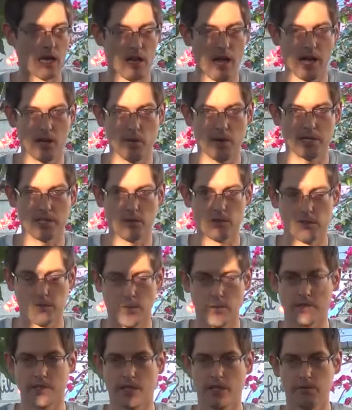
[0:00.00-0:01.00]
In a lot of ways, I was
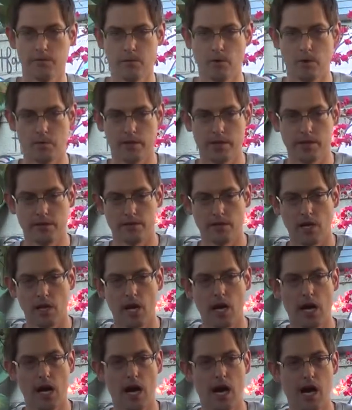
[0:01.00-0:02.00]
forced to conform to this.
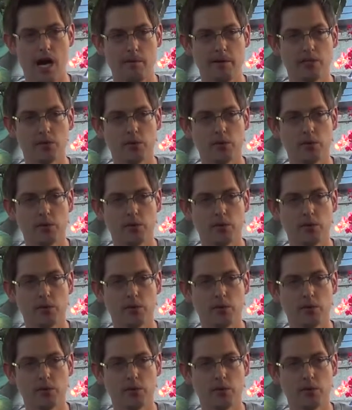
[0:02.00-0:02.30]
Um,